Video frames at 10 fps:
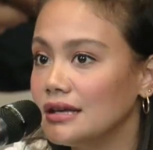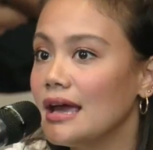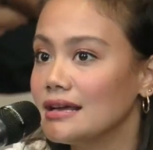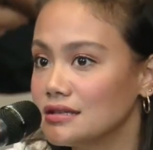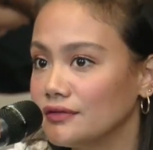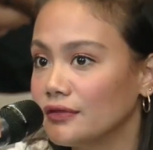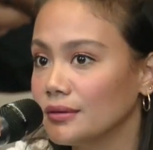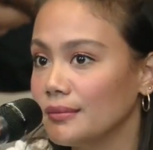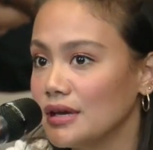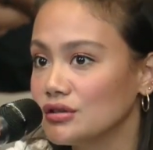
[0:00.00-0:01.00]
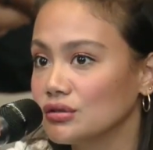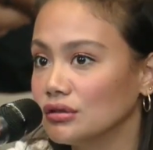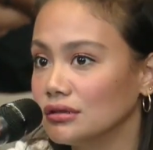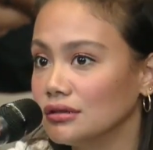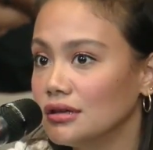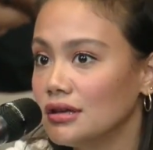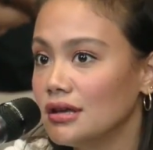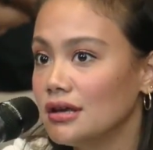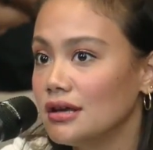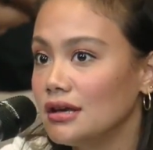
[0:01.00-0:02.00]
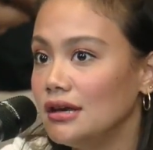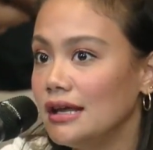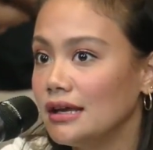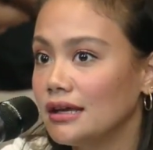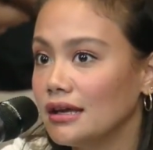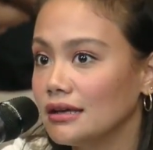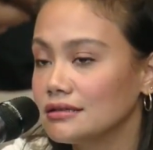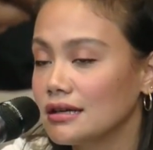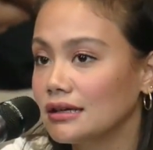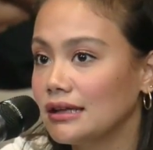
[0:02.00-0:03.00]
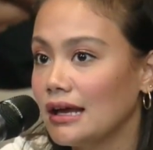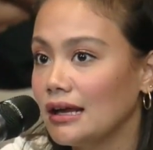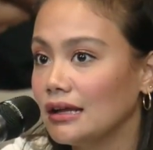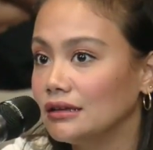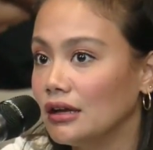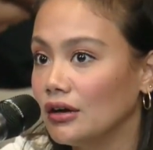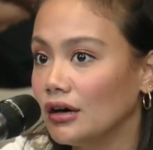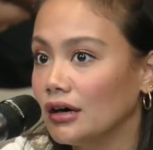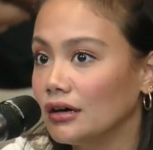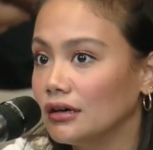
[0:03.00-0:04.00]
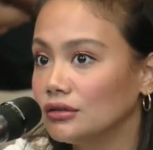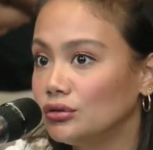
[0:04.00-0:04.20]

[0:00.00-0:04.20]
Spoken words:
he has information linking Secretary Andanar